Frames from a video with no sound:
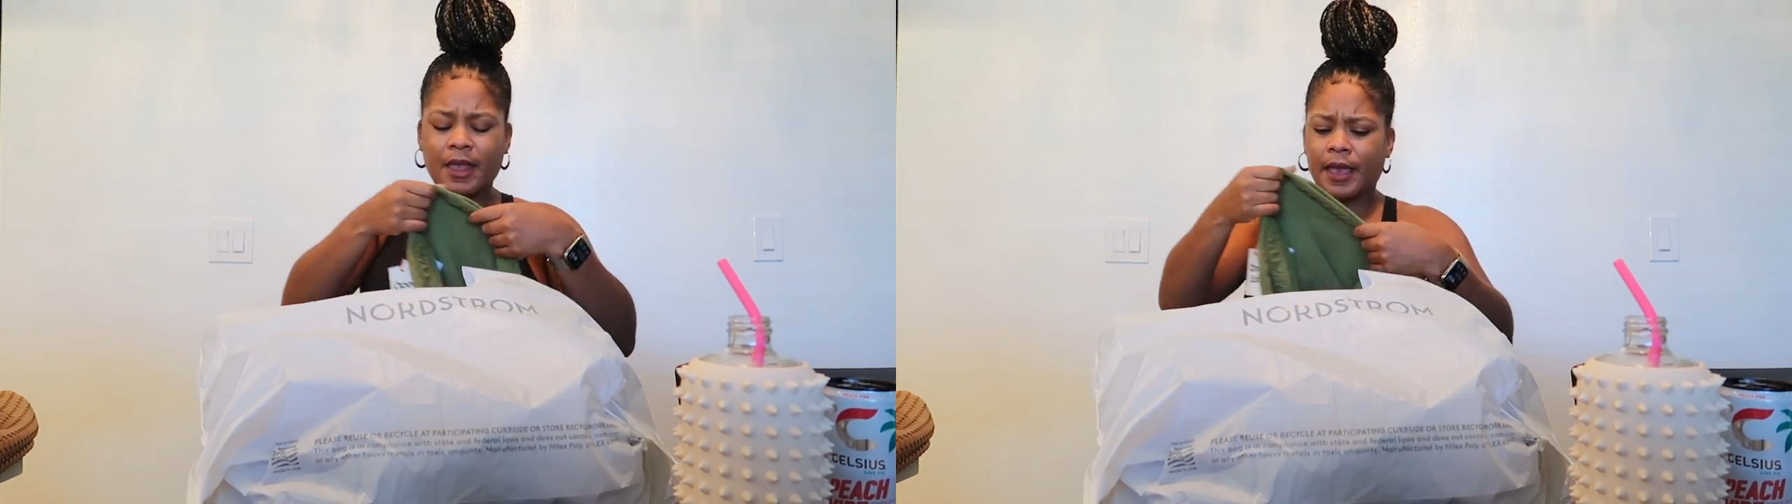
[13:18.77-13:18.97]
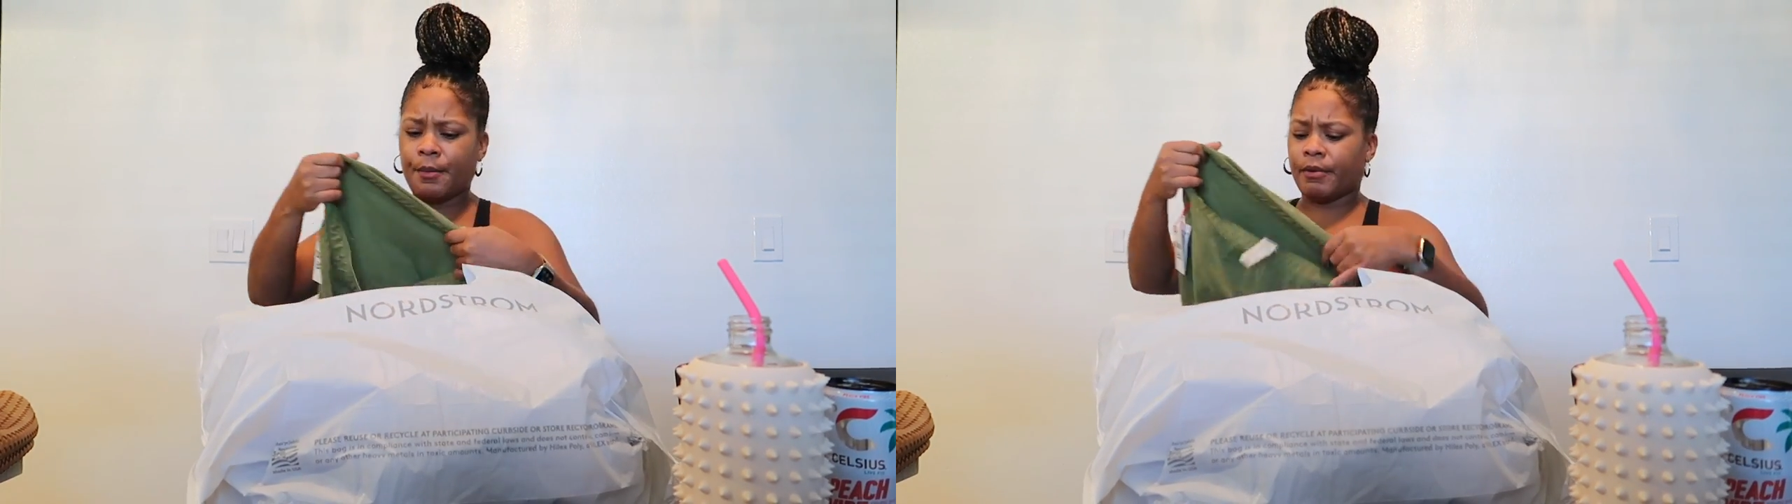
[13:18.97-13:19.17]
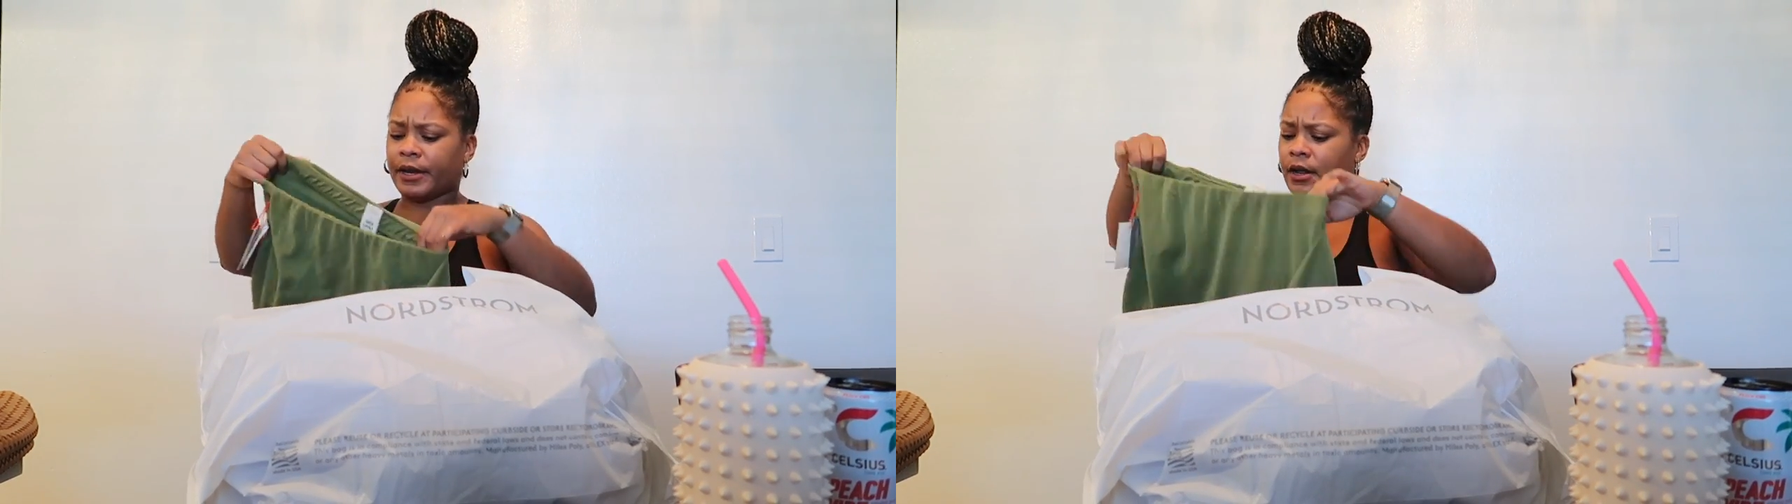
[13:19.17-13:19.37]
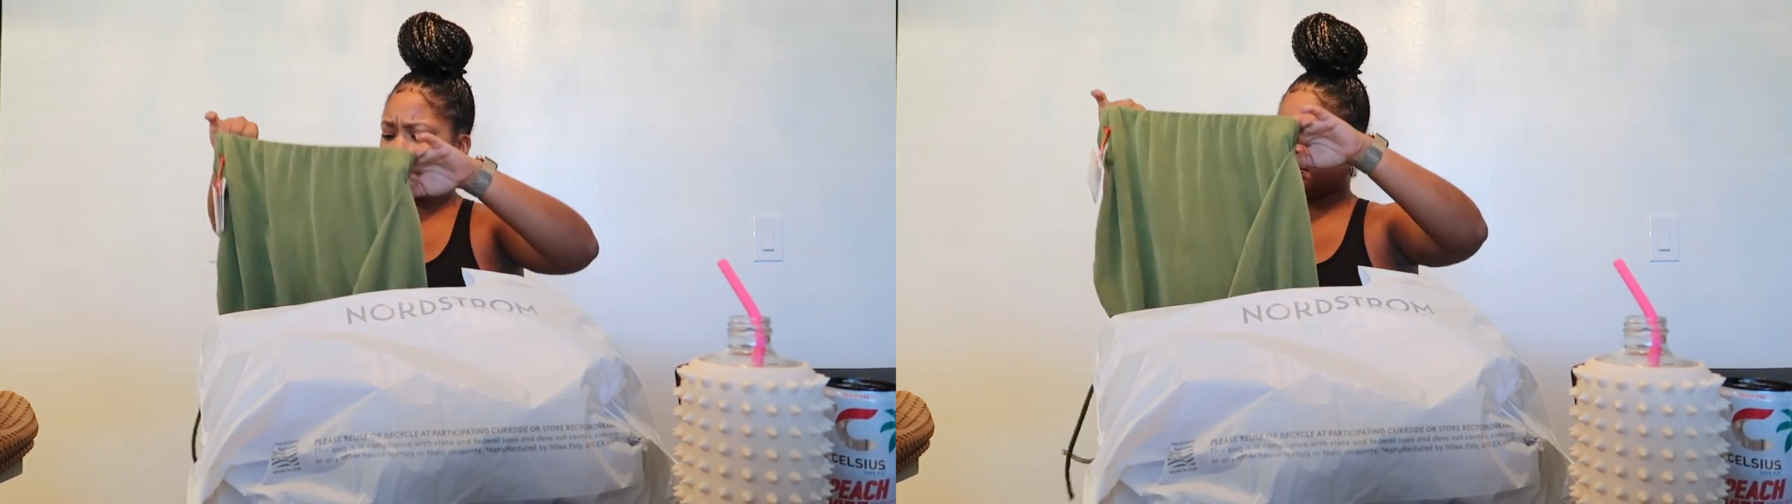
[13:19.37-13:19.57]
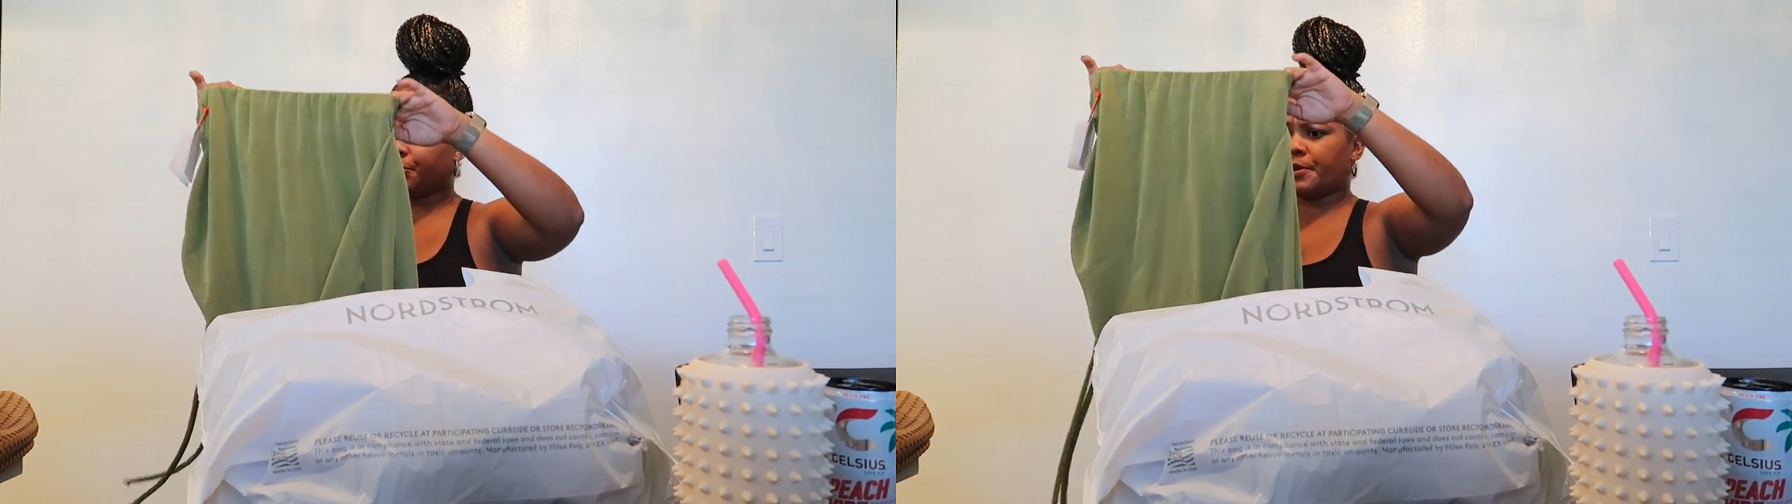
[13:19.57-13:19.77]
and bring it on
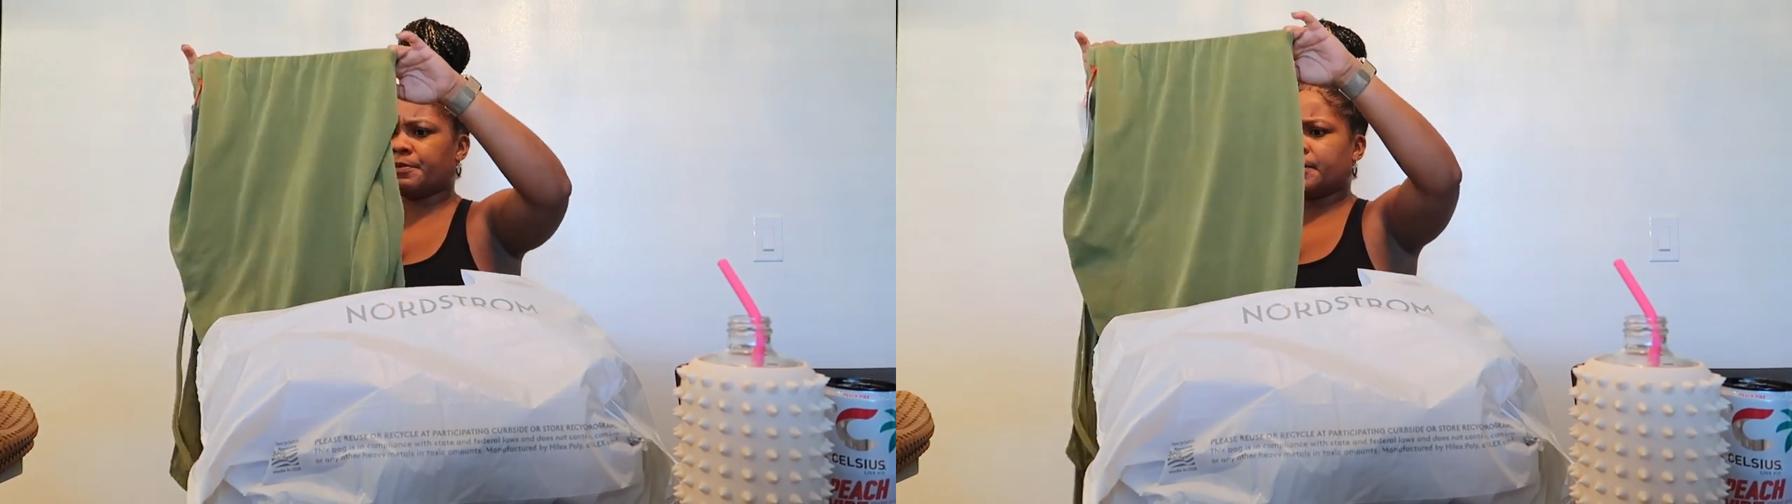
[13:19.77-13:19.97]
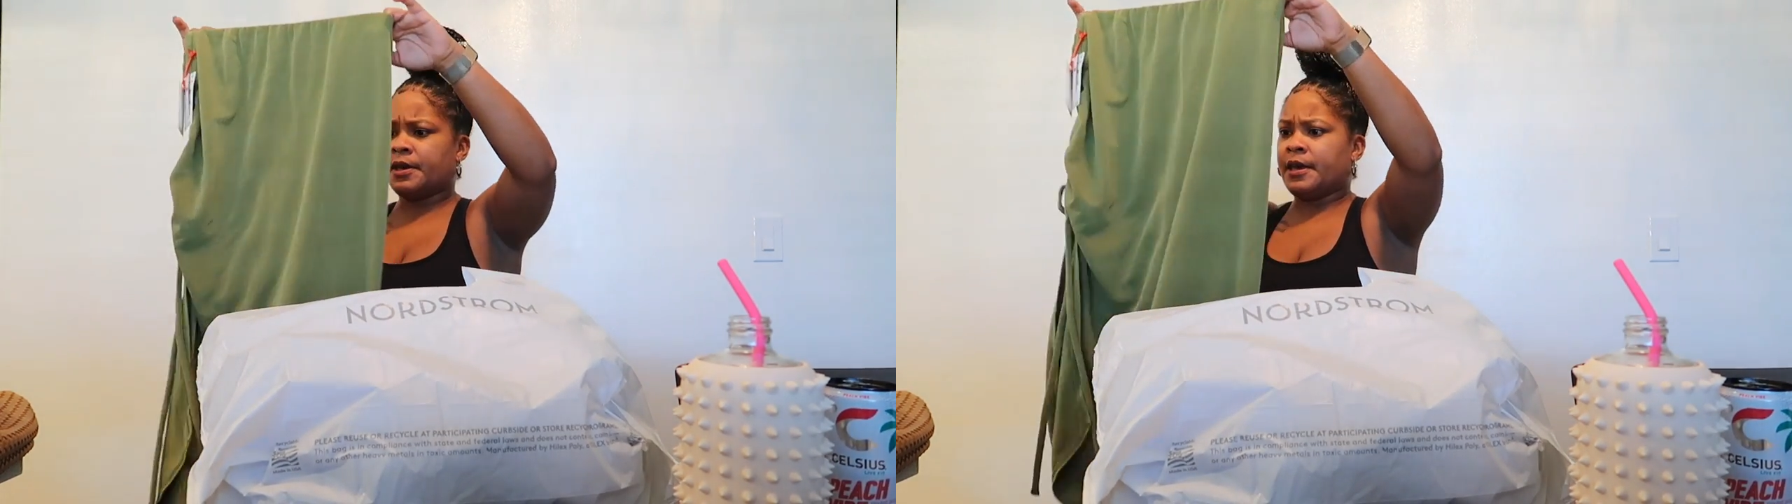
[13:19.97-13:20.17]
the trip,